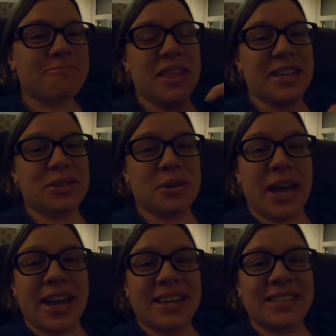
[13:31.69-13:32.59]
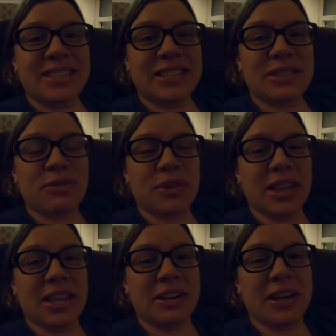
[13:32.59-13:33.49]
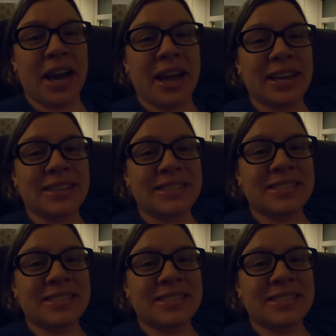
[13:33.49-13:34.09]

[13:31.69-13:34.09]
but that's okay. It's for the little guy.